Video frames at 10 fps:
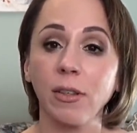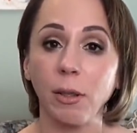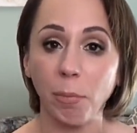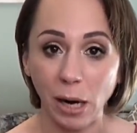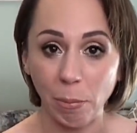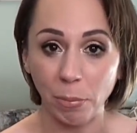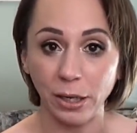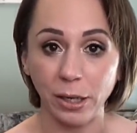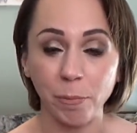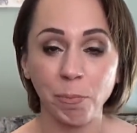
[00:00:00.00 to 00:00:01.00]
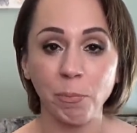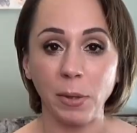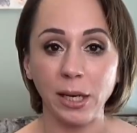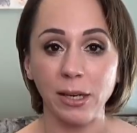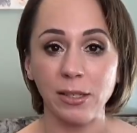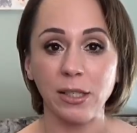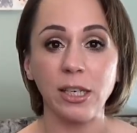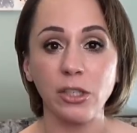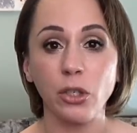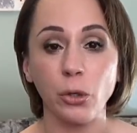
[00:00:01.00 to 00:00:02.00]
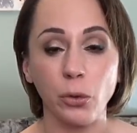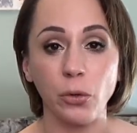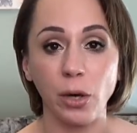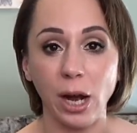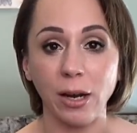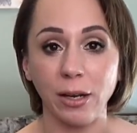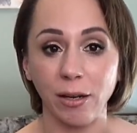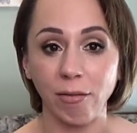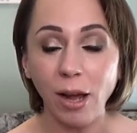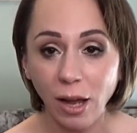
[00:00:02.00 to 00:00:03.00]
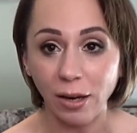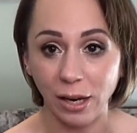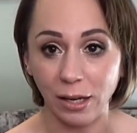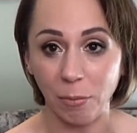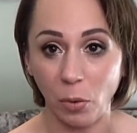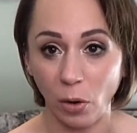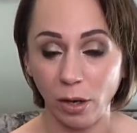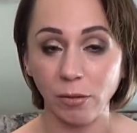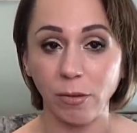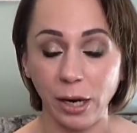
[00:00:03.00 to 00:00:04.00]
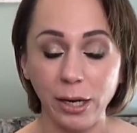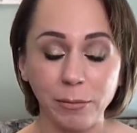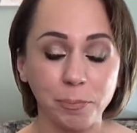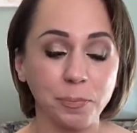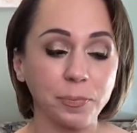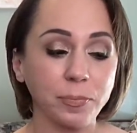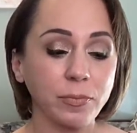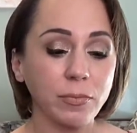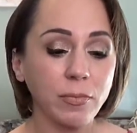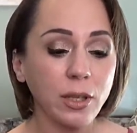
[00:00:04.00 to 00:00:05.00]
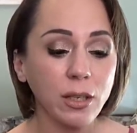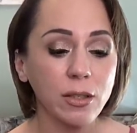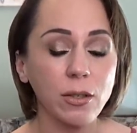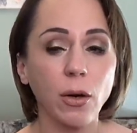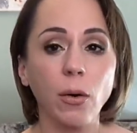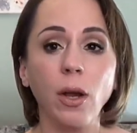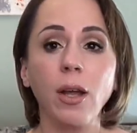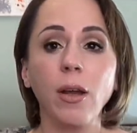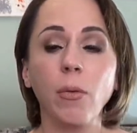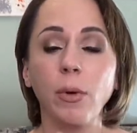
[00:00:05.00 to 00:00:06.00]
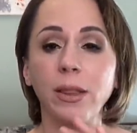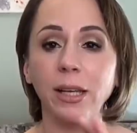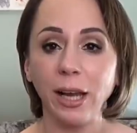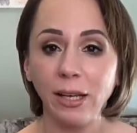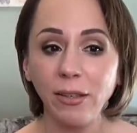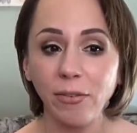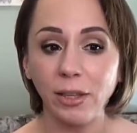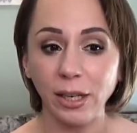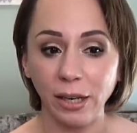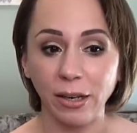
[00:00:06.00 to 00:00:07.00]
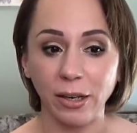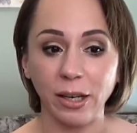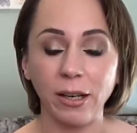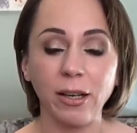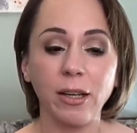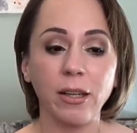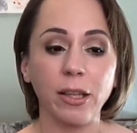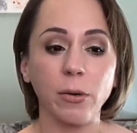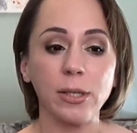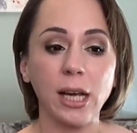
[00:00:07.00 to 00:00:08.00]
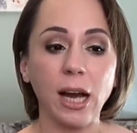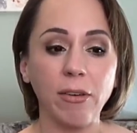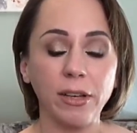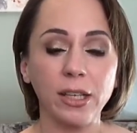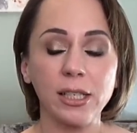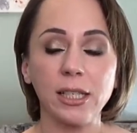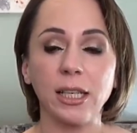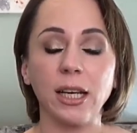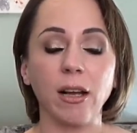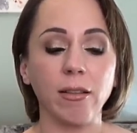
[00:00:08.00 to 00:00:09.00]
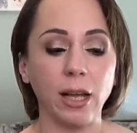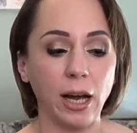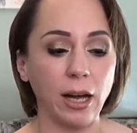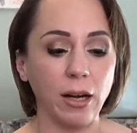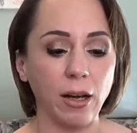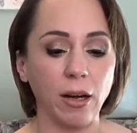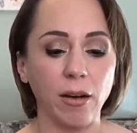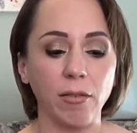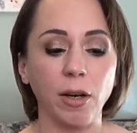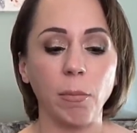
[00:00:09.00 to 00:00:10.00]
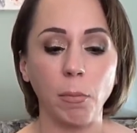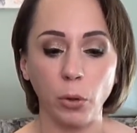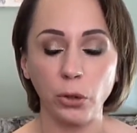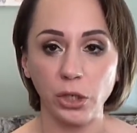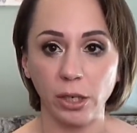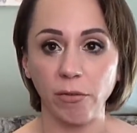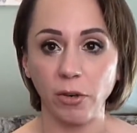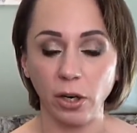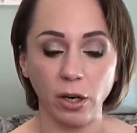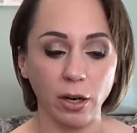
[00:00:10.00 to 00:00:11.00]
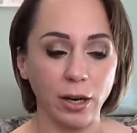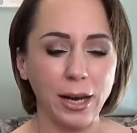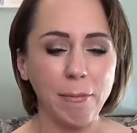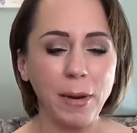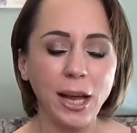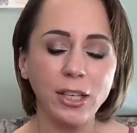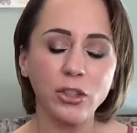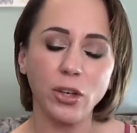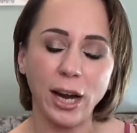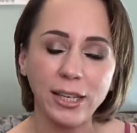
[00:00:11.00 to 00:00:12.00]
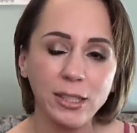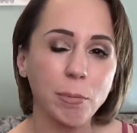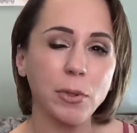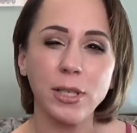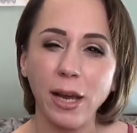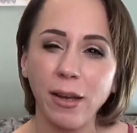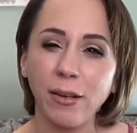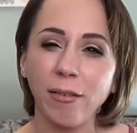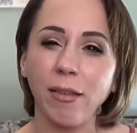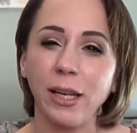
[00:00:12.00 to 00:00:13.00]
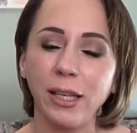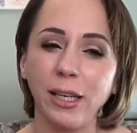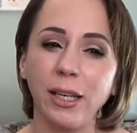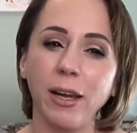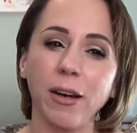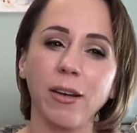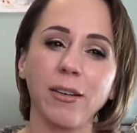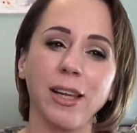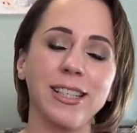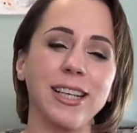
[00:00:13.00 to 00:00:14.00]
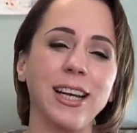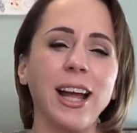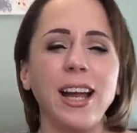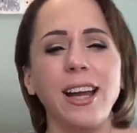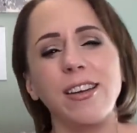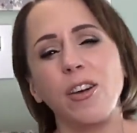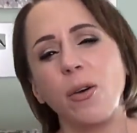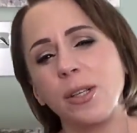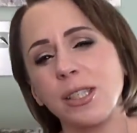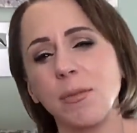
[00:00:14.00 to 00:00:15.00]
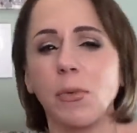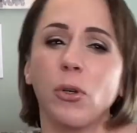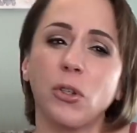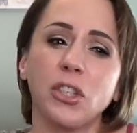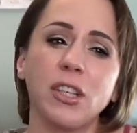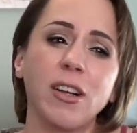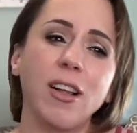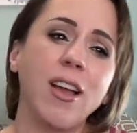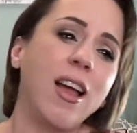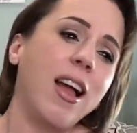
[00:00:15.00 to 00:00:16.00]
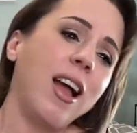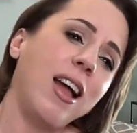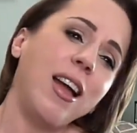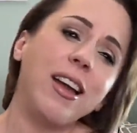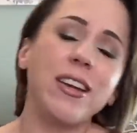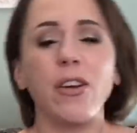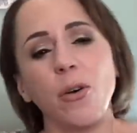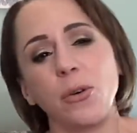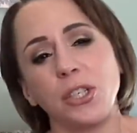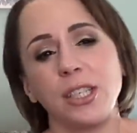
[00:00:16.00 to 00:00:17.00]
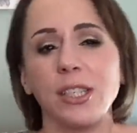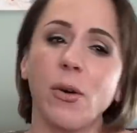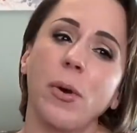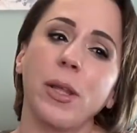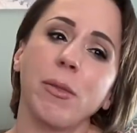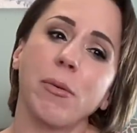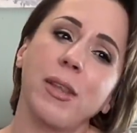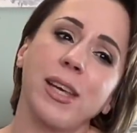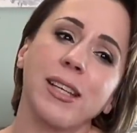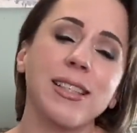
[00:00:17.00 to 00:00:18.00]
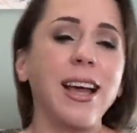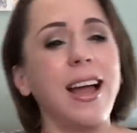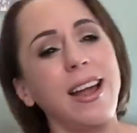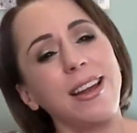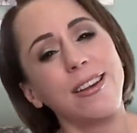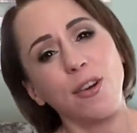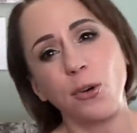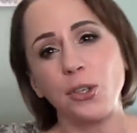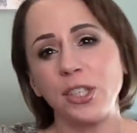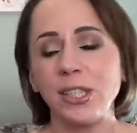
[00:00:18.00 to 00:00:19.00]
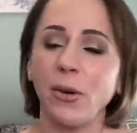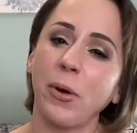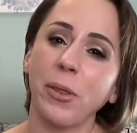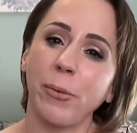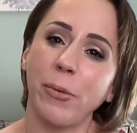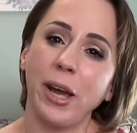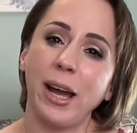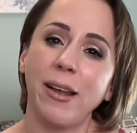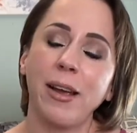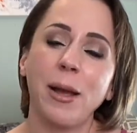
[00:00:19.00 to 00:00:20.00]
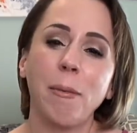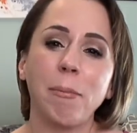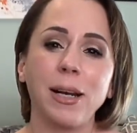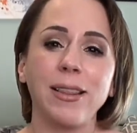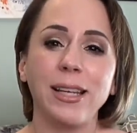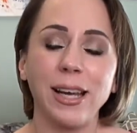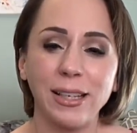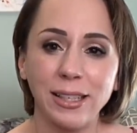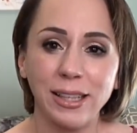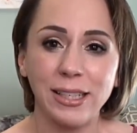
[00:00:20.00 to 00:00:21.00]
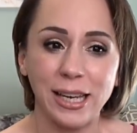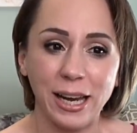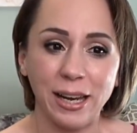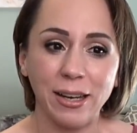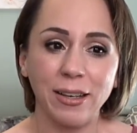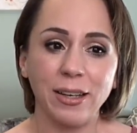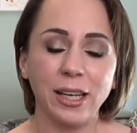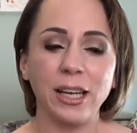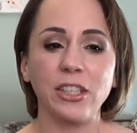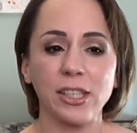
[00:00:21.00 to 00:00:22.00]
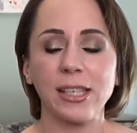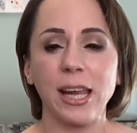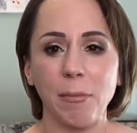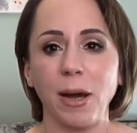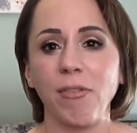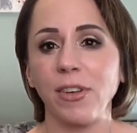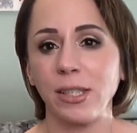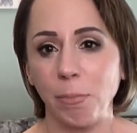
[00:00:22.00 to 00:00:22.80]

the property because these two do not get along anymore, right? So with the end of the era, there was obviously a lot of emotion for her. And Matt tried to pretend like he cared, like saying, I know it's emotional. I know she's going through this. I know she's going through that. But at the end of the day, he just came off as